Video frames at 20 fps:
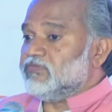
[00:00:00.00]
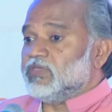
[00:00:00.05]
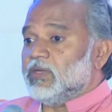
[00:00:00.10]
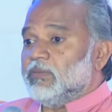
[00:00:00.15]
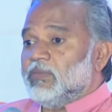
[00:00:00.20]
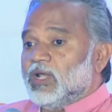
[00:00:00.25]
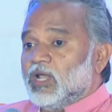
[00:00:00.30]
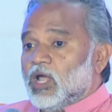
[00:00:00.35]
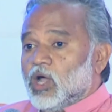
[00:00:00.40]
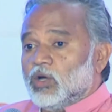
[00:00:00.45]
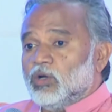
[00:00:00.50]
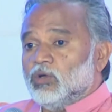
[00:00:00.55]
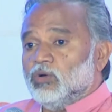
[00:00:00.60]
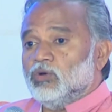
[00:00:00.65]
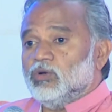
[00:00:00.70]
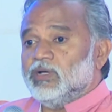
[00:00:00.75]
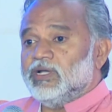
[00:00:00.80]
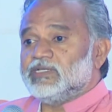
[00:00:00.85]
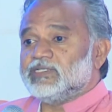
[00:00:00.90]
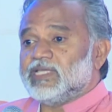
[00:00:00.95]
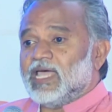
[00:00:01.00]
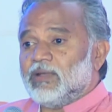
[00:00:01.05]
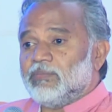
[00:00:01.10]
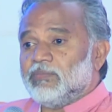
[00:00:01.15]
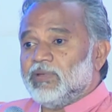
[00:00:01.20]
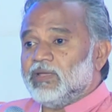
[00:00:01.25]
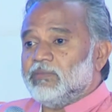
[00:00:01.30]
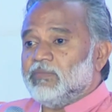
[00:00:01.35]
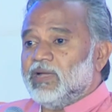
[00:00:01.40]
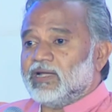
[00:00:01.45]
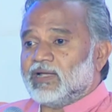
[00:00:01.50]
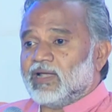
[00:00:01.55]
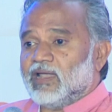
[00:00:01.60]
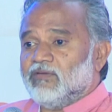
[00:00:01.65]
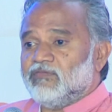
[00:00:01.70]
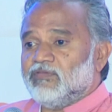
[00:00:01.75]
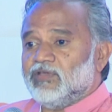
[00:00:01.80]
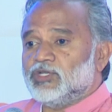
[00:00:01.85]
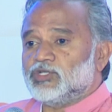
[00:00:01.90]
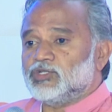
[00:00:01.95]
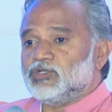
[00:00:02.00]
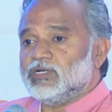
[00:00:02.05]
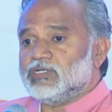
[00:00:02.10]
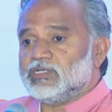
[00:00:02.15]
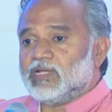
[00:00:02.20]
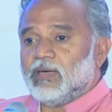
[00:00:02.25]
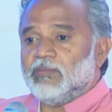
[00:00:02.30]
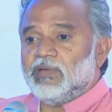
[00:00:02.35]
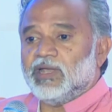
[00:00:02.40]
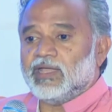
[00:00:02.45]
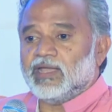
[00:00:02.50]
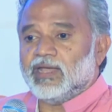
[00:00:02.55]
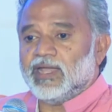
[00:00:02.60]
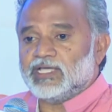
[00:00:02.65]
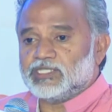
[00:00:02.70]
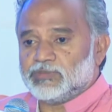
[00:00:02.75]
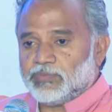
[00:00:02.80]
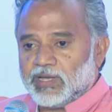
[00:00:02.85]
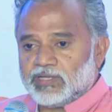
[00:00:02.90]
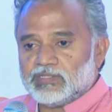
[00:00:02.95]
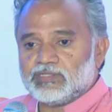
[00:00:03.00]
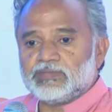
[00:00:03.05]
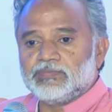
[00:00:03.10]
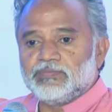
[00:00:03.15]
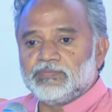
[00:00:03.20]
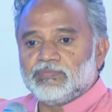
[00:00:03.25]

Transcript: Tamil Nadu, it's helping MetLife Insurance and American Express.